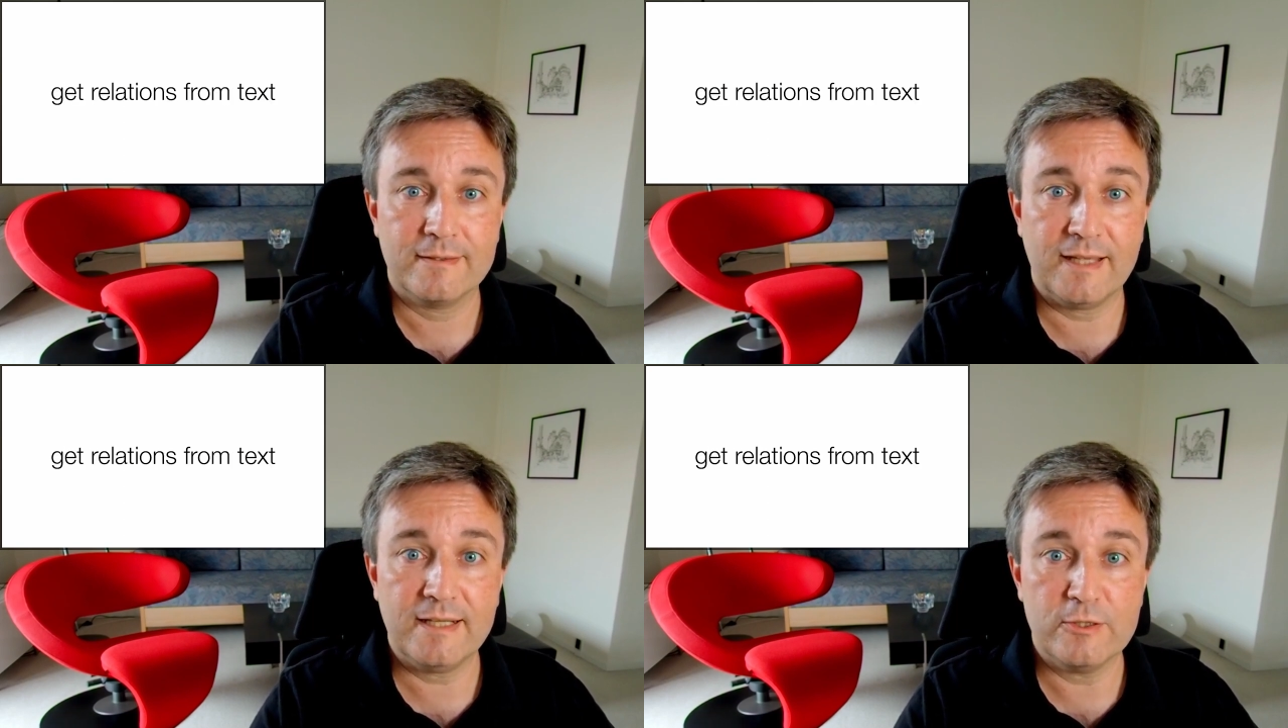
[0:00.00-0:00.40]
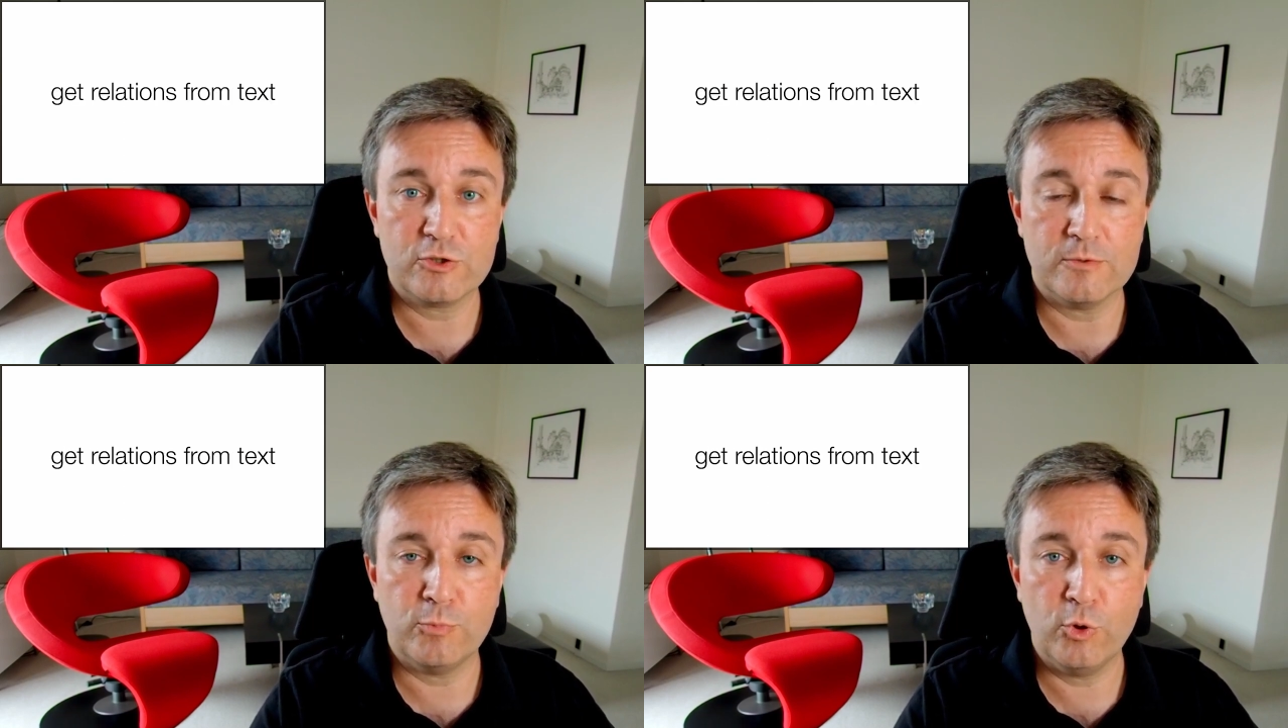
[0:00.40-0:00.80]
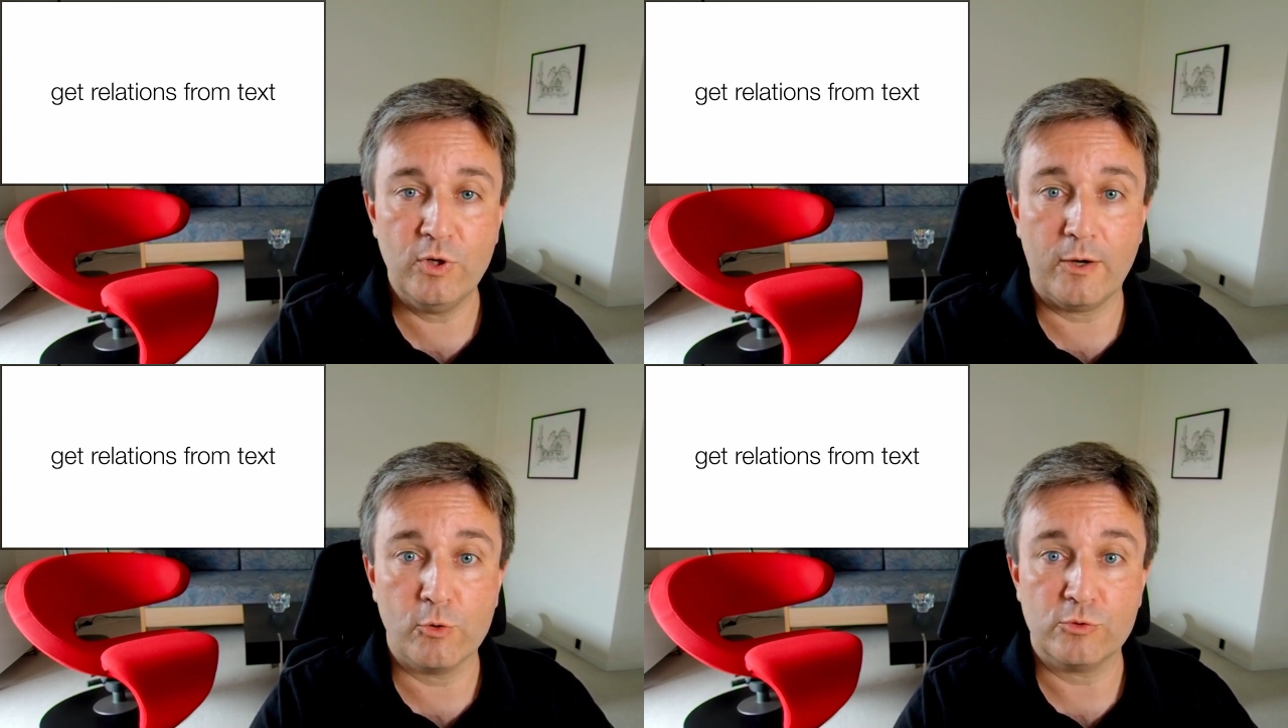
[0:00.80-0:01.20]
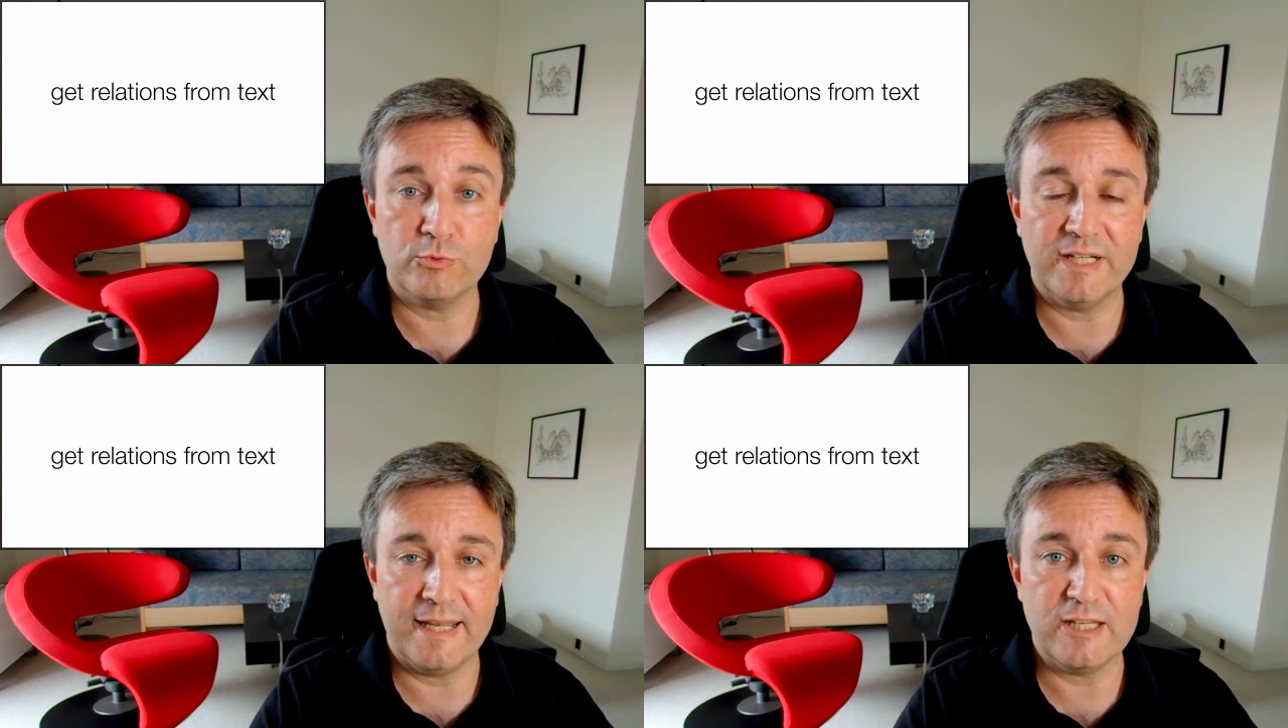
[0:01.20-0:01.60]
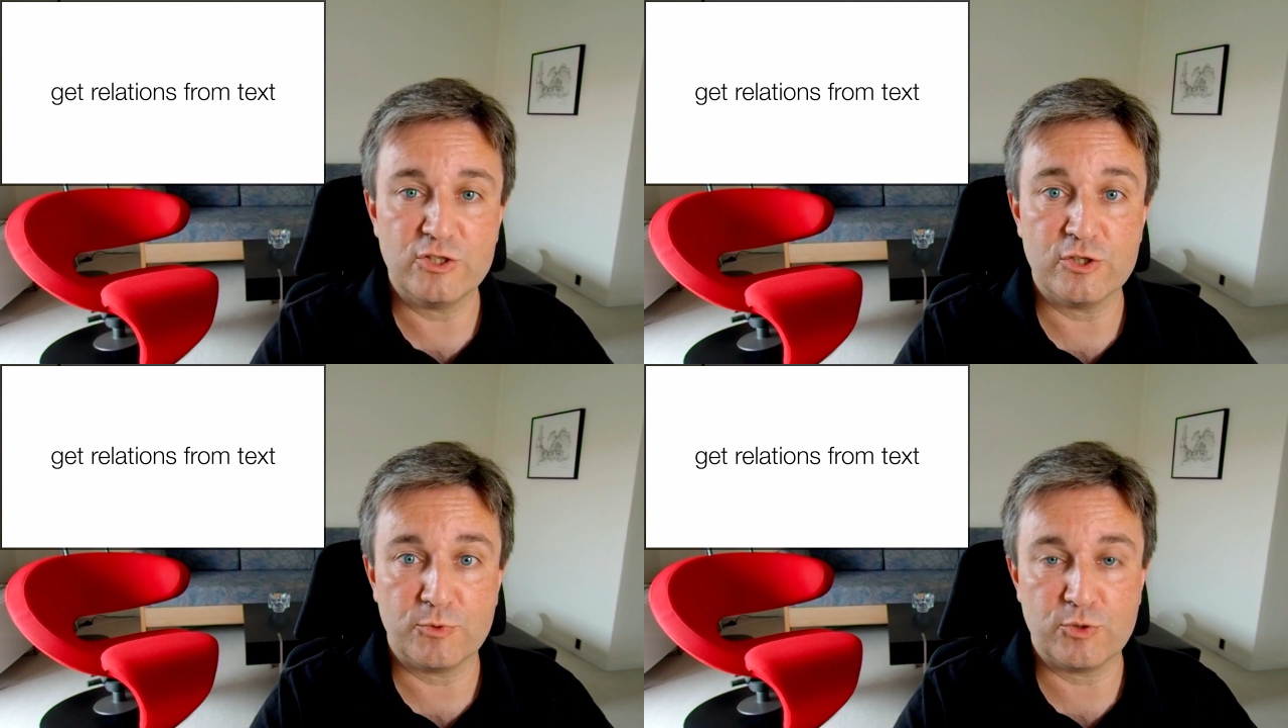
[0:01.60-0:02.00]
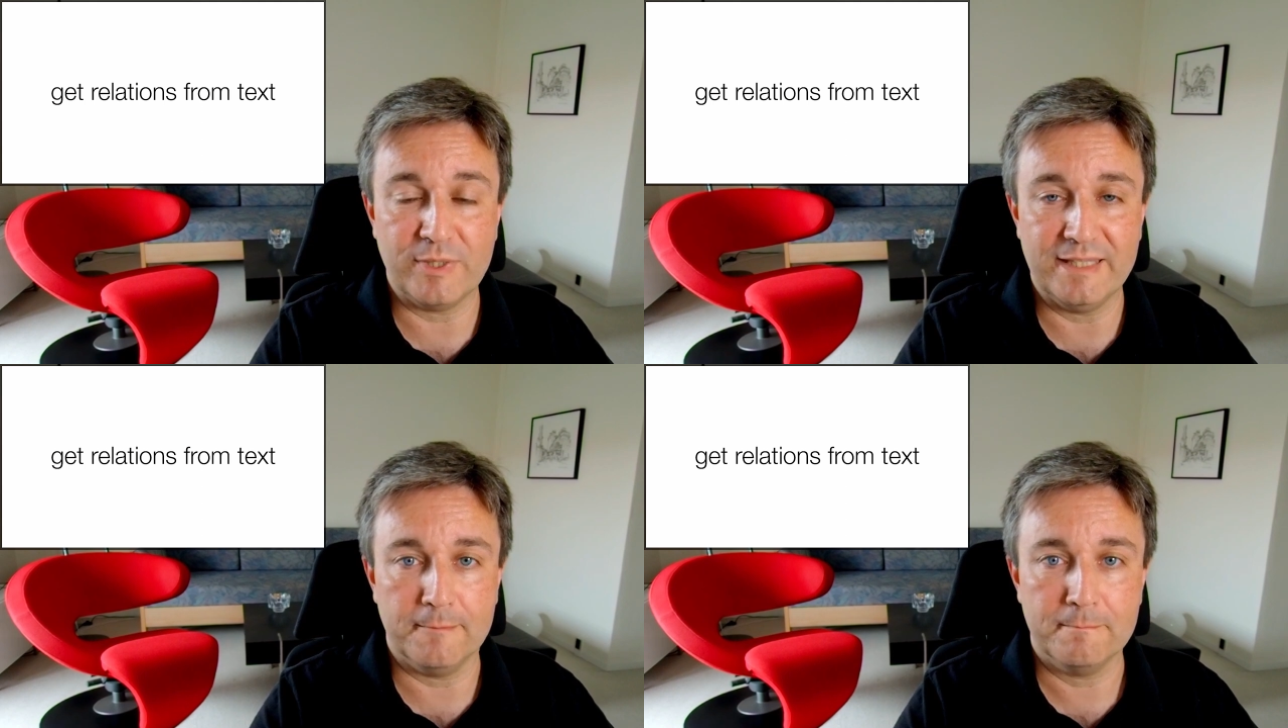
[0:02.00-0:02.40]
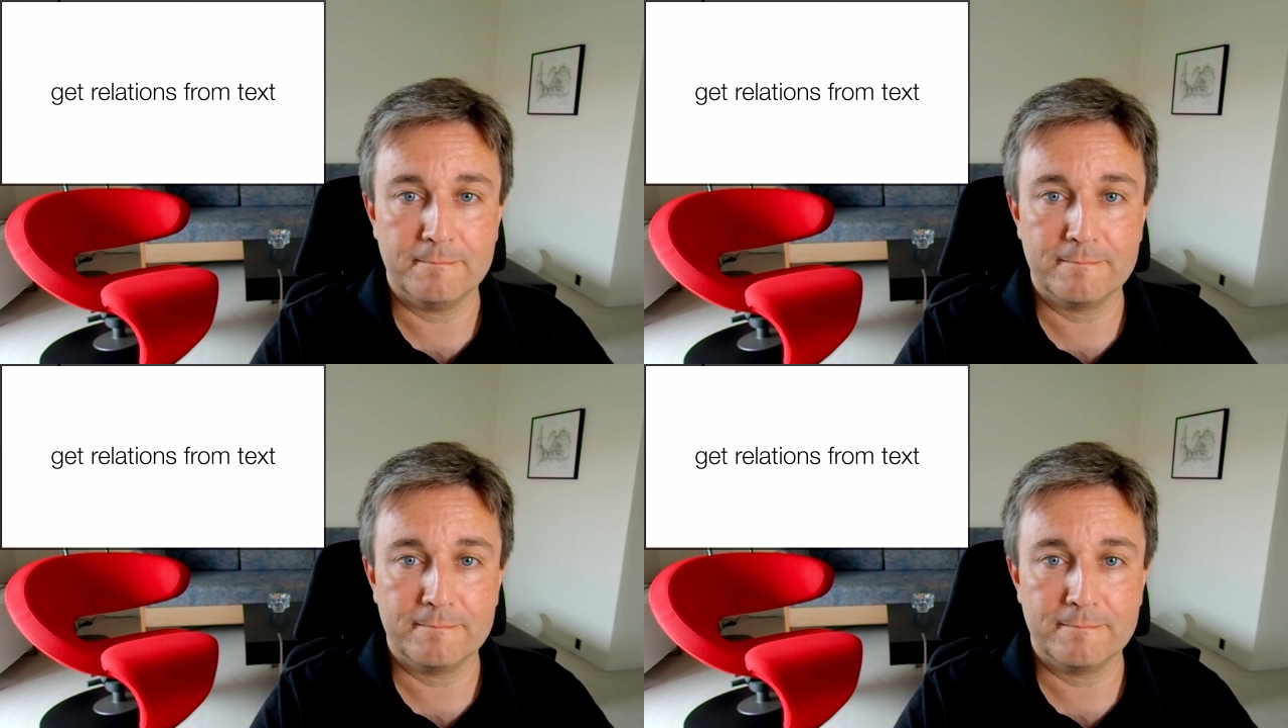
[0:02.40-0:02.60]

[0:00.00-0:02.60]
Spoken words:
that is to pull out relations between them.